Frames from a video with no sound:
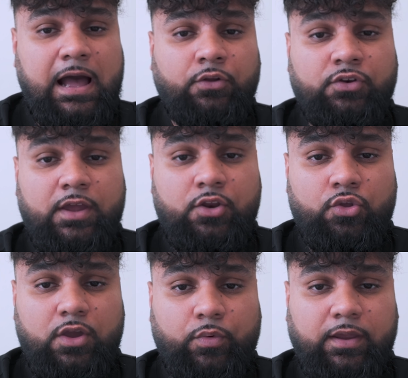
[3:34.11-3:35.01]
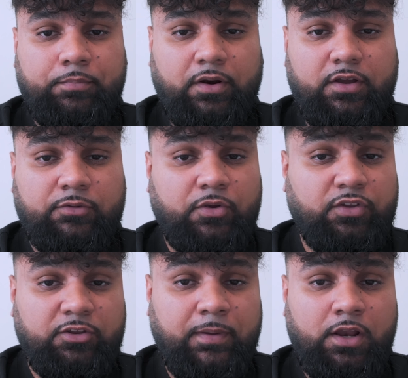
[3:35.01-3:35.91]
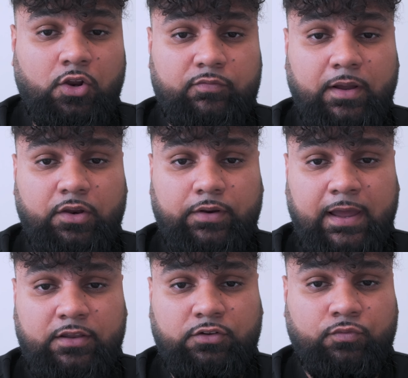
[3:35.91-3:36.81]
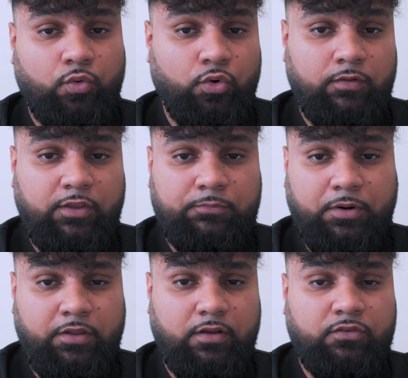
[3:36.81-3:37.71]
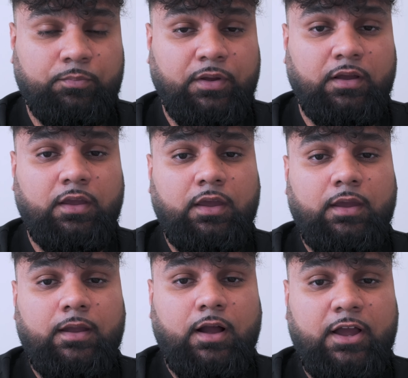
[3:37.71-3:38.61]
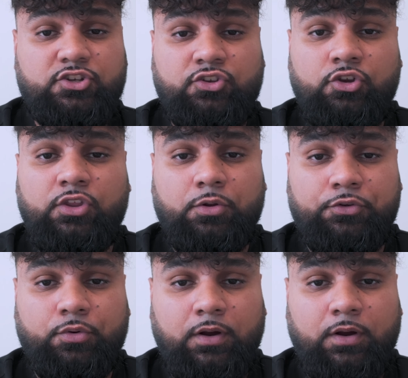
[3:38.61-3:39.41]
how did I know they're winning products? Because I spent a lot of money on ads for all of these products, but I just knew they'll do